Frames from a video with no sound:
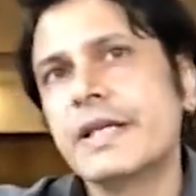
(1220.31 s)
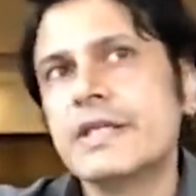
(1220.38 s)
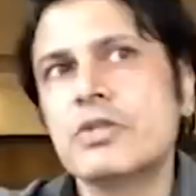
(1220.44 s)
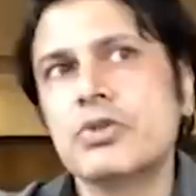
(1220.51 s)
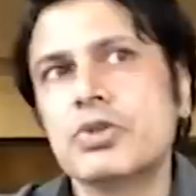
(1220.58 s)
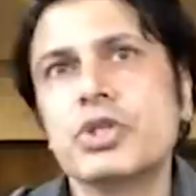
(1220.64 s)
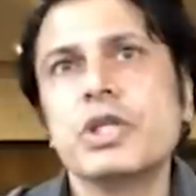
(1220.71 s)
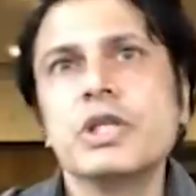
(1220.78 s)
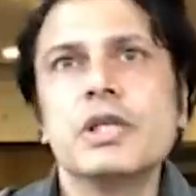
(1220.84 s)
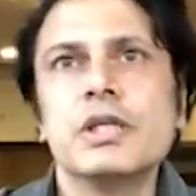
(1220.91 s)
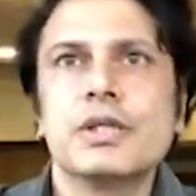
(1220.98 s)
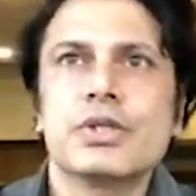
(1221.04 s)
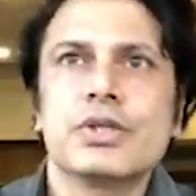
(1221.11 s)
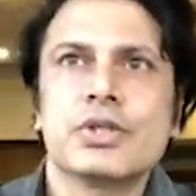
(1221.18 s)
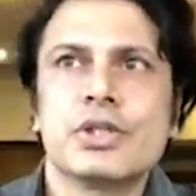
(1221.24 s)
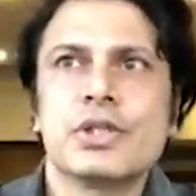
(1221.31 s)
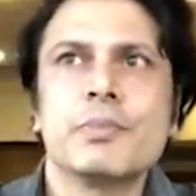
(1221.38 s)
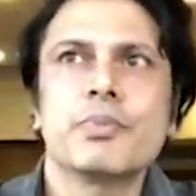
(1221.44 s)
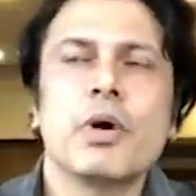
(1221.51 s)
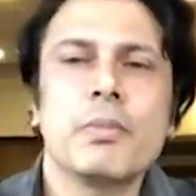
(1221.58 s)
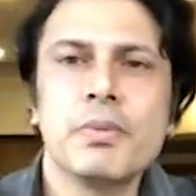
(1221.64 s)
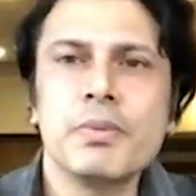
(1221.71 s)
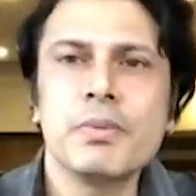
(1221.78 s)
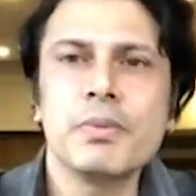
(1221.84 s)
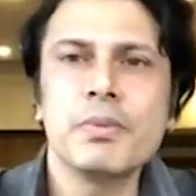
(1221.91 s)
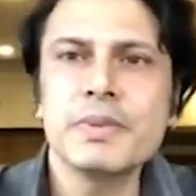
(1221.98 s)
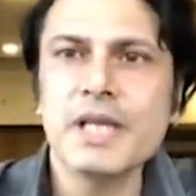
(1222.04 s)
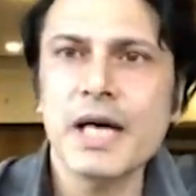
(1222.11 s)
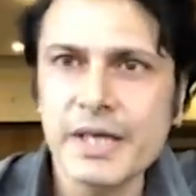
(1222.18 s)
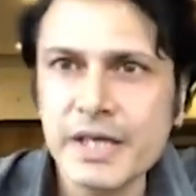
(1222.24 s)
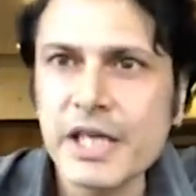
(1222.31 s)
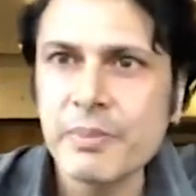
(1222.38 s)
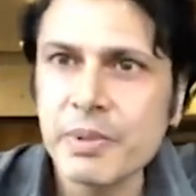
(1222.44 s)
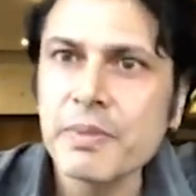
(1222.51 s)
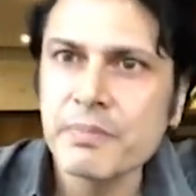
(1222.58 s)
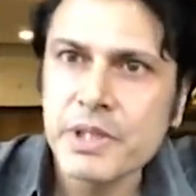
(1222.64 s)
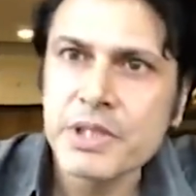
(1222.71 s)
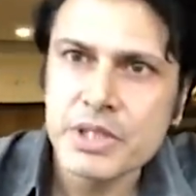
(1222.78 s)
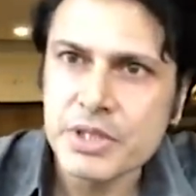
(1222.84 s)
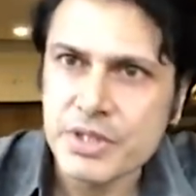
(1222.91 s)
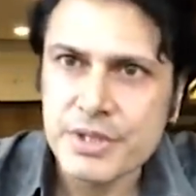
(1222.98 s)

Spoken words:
So she probably started keeping PGs